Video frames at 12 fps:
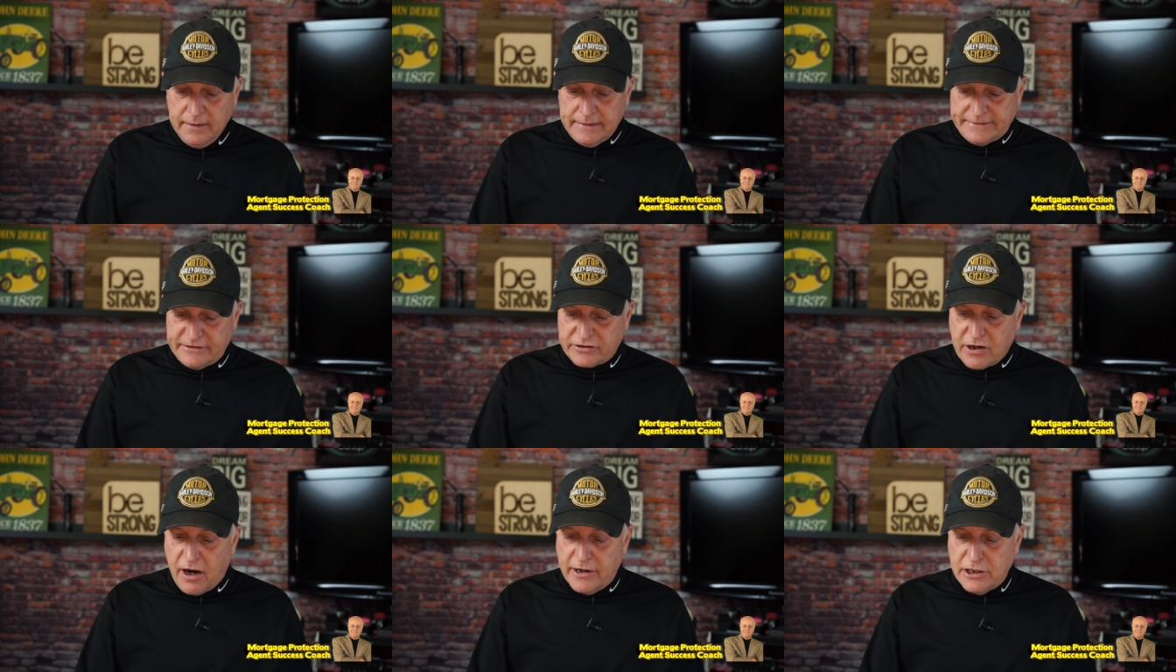I just
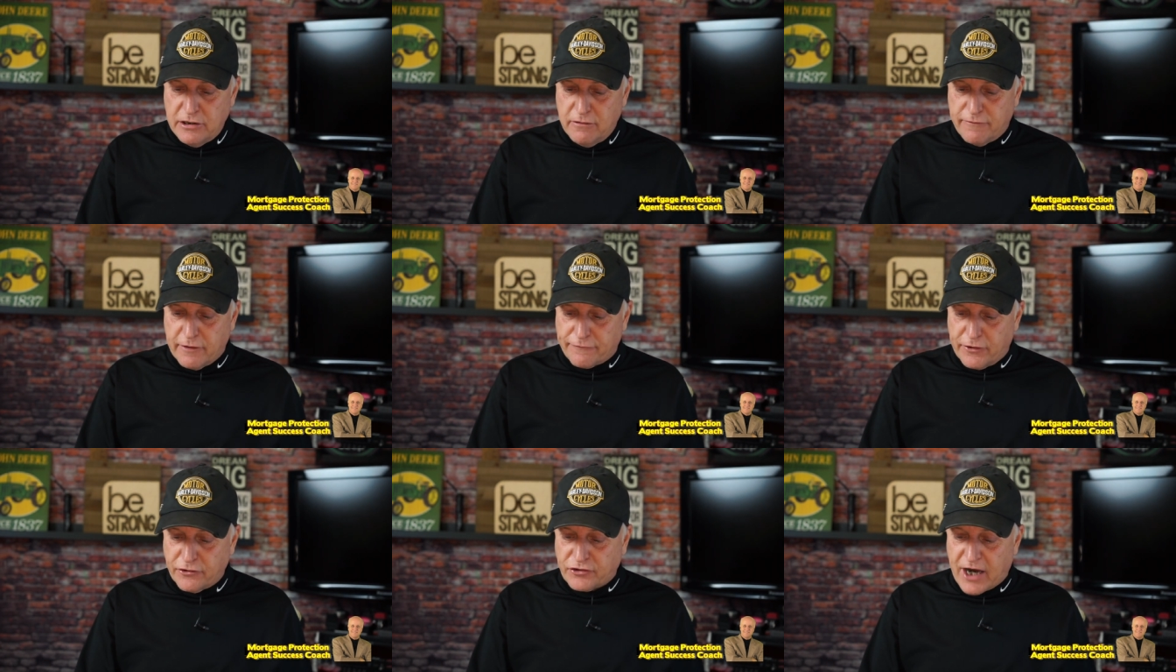caught you for the
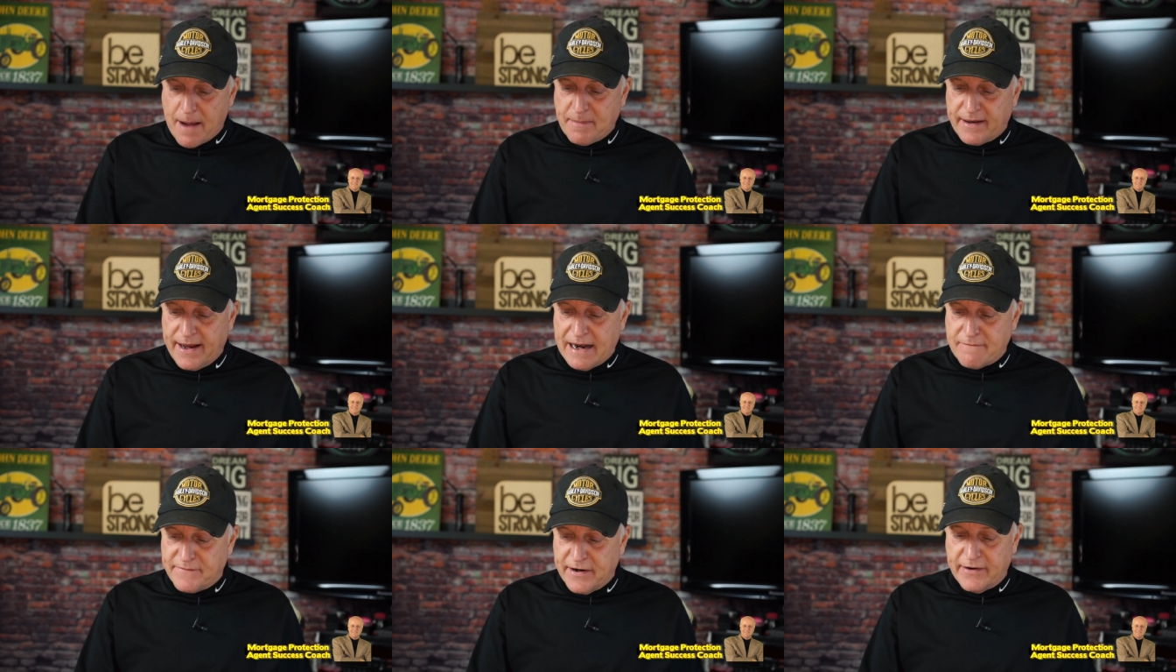first time today, and
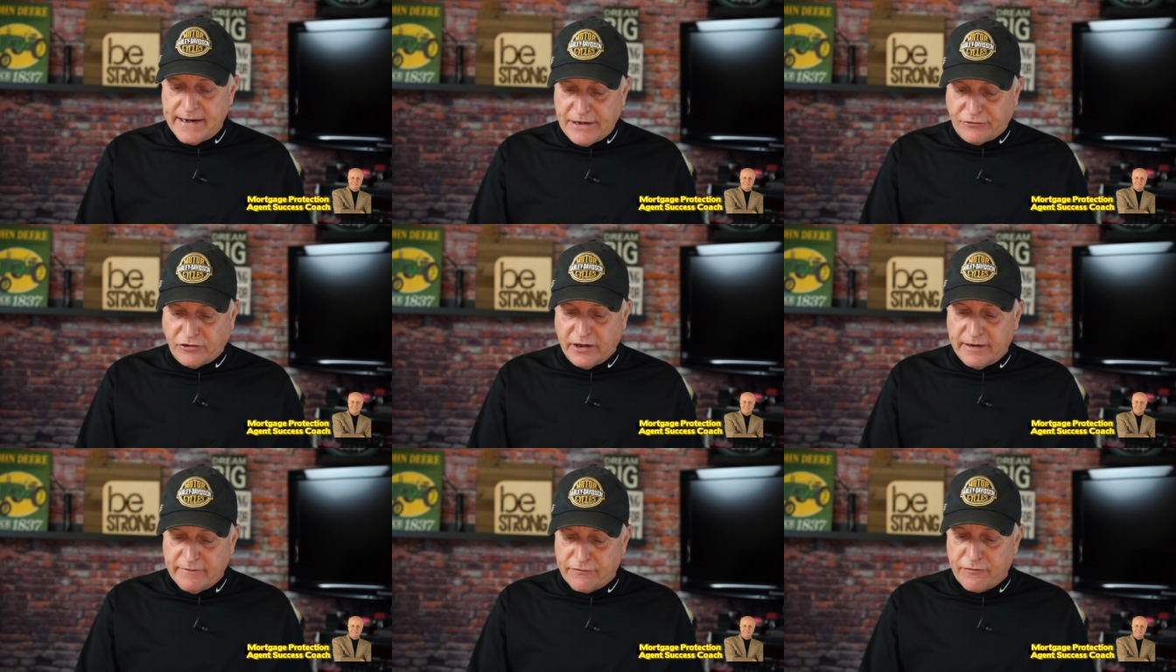I'm very interested
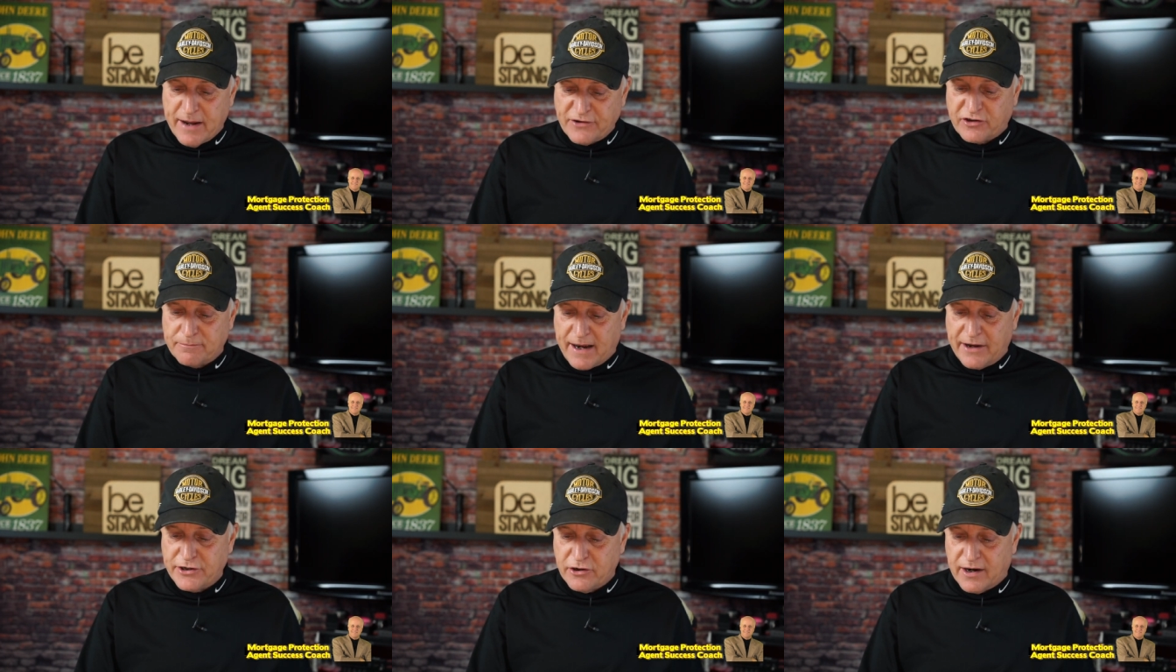in information
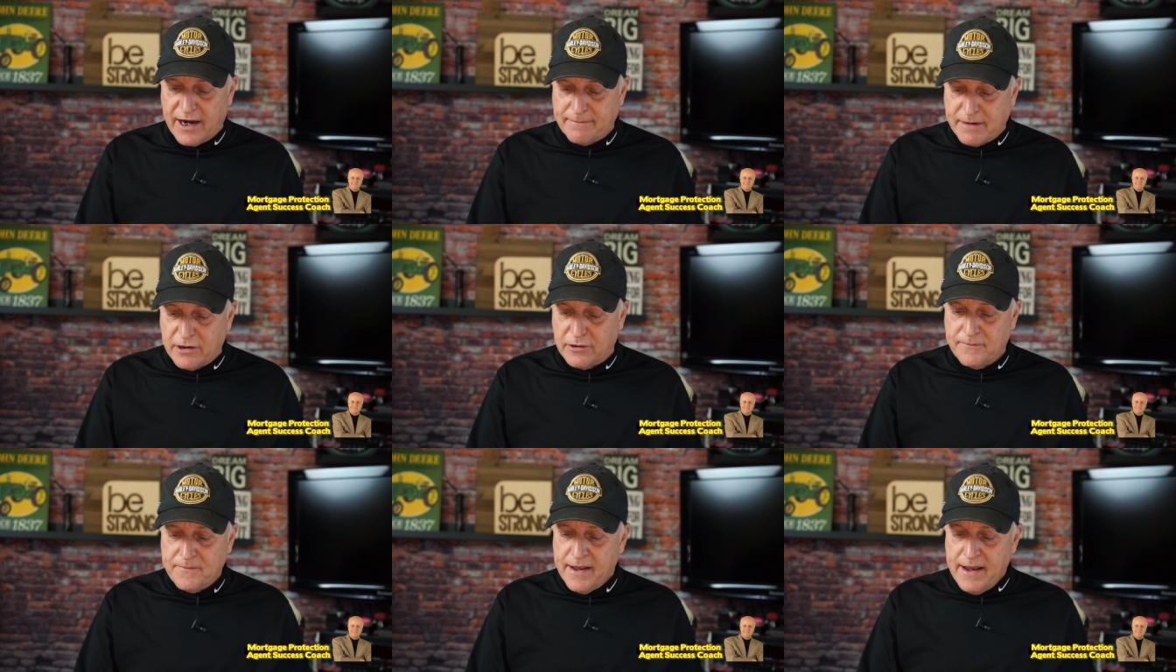about your
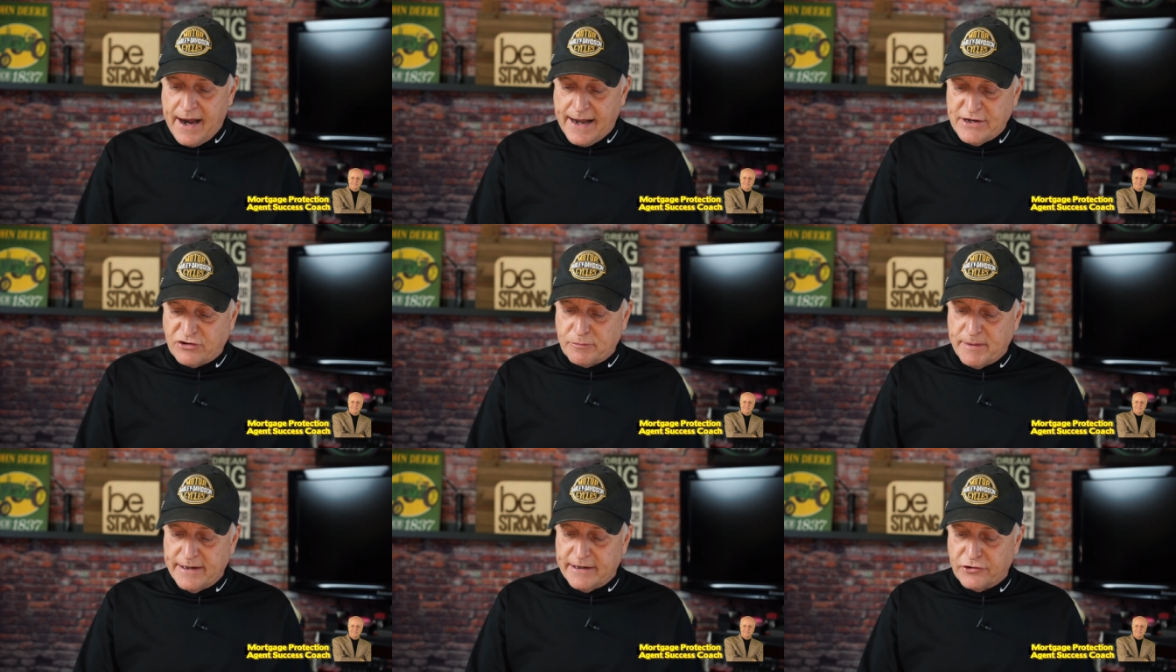IMO. I used to
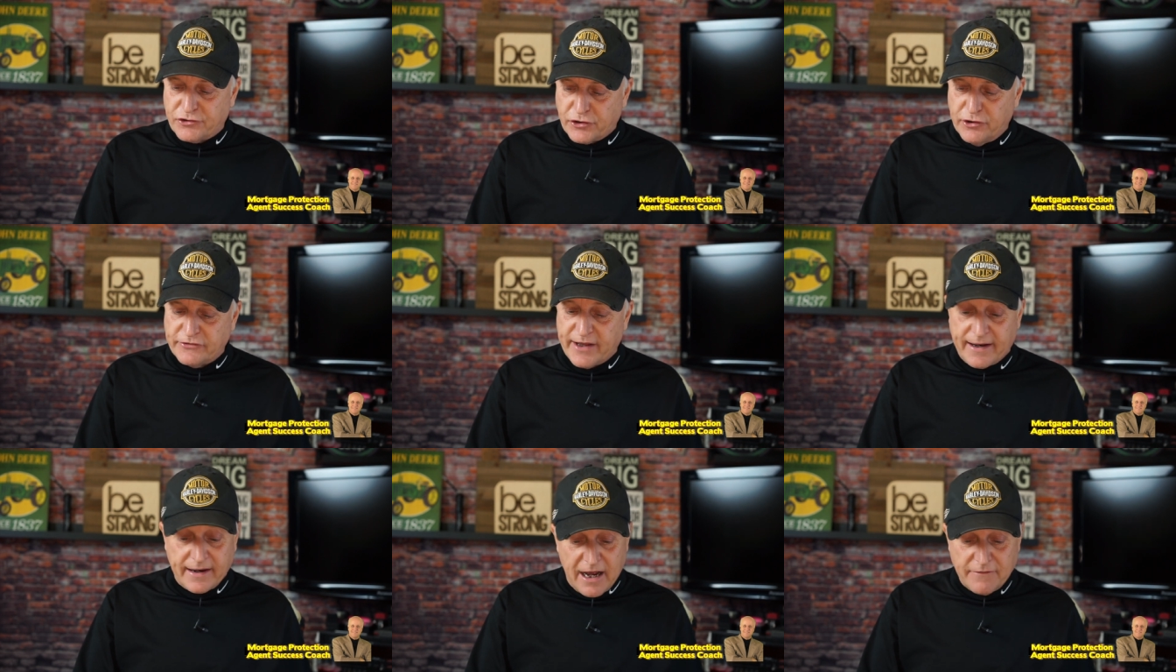be in insurance
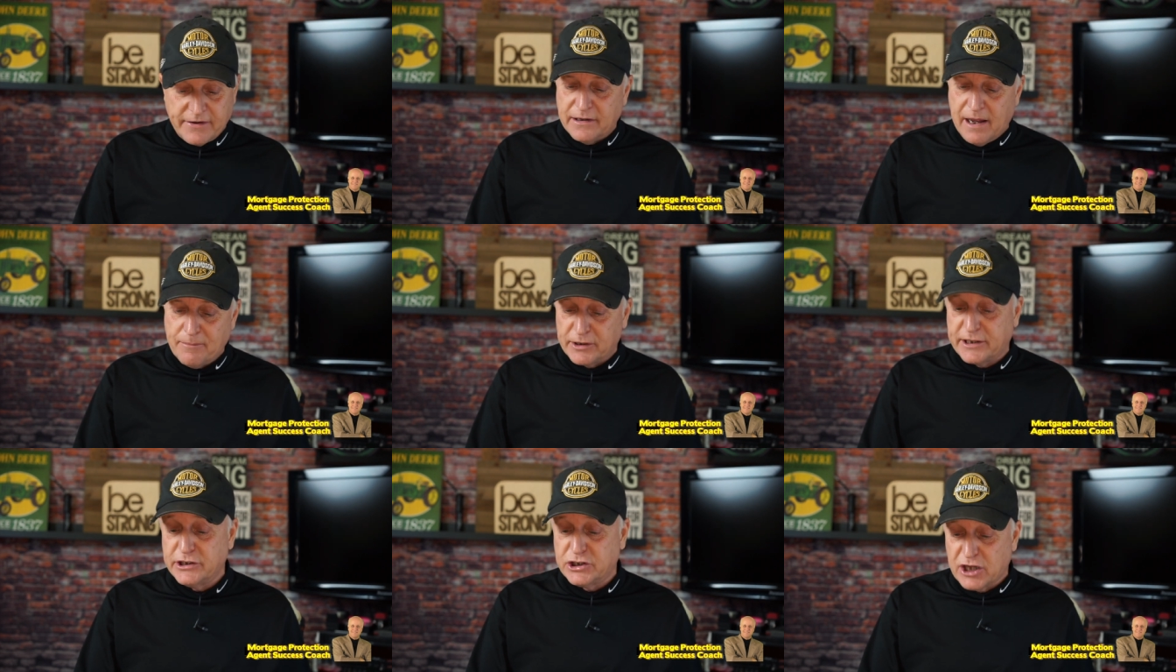and loved it. I'm
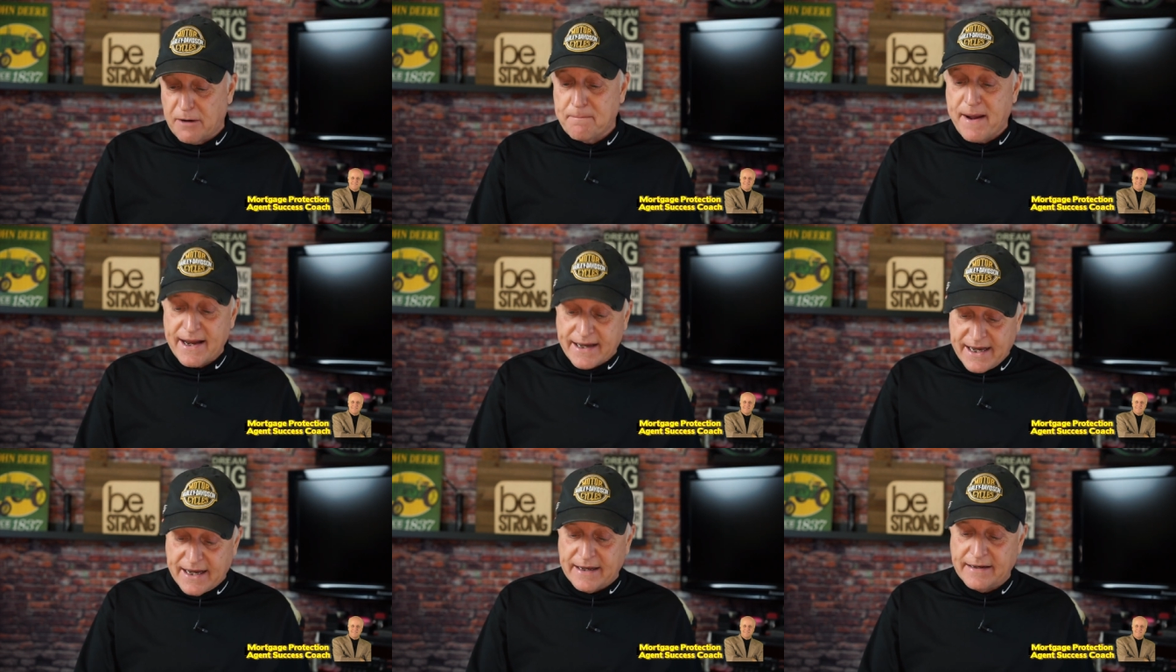looking to jump back
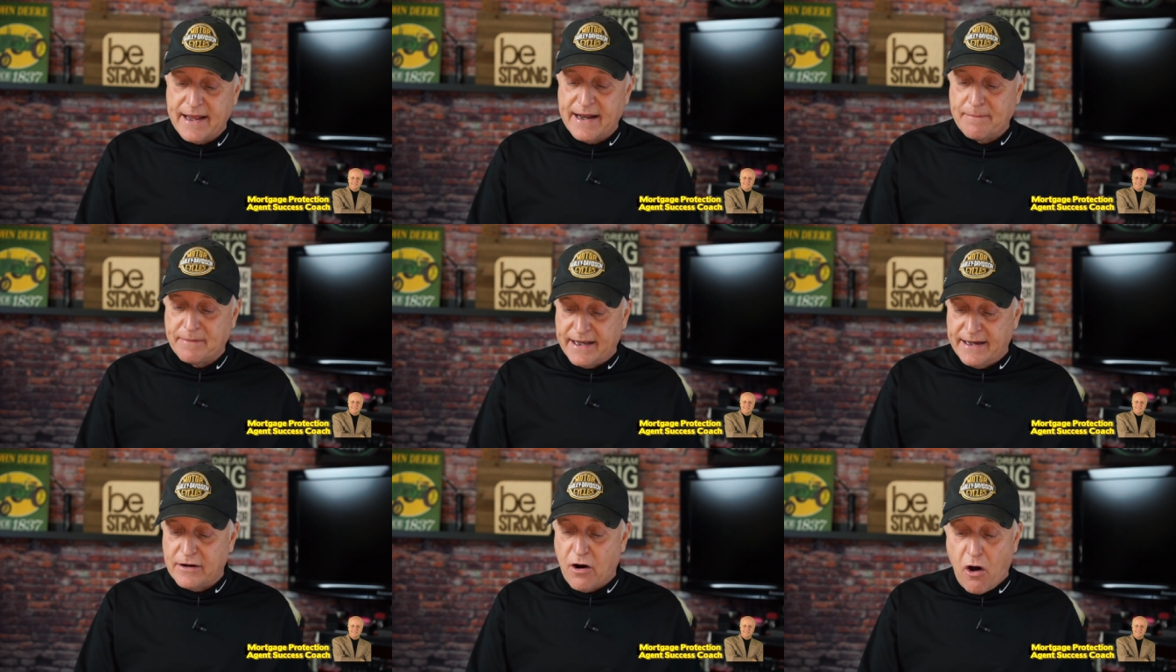in, and I'm
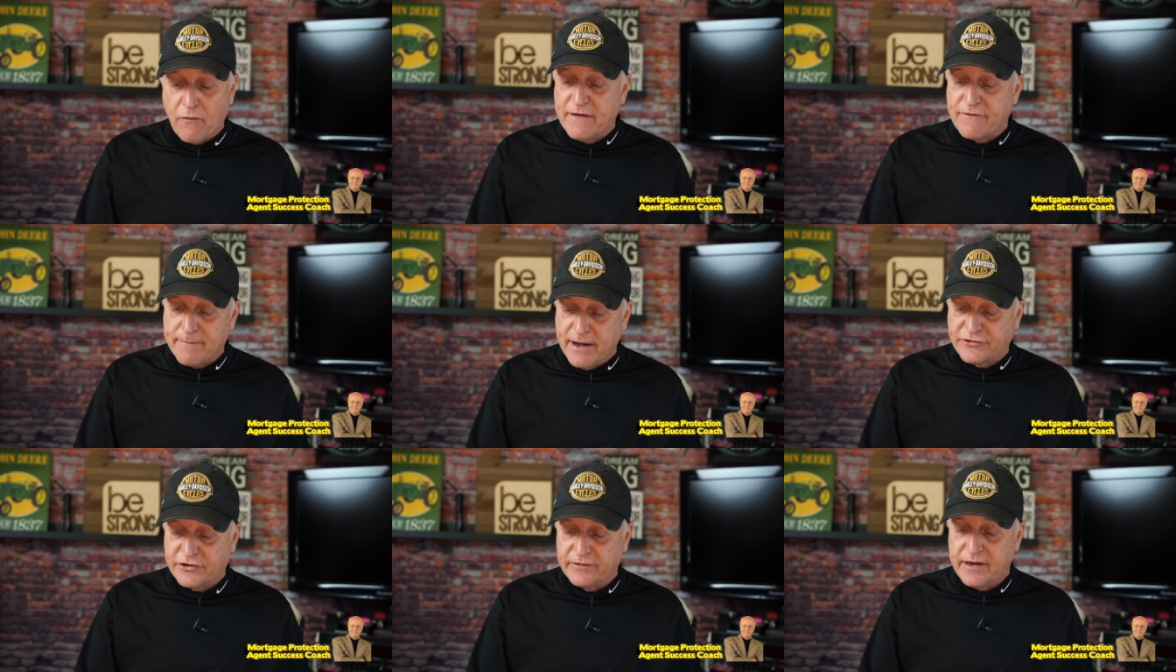getting all the
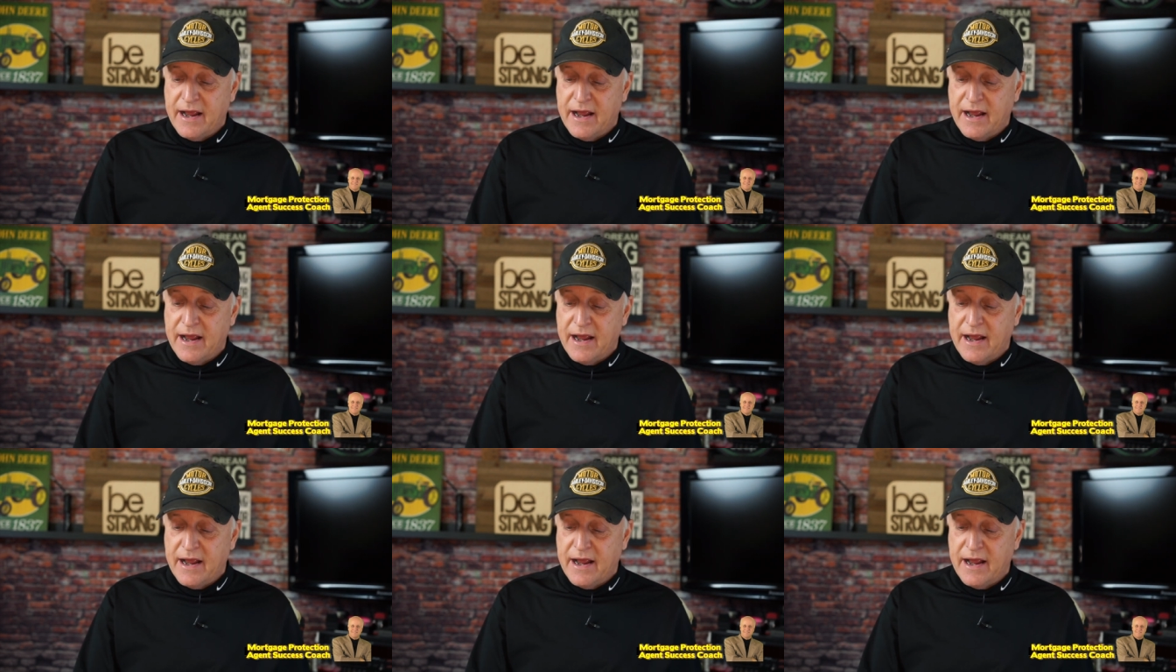information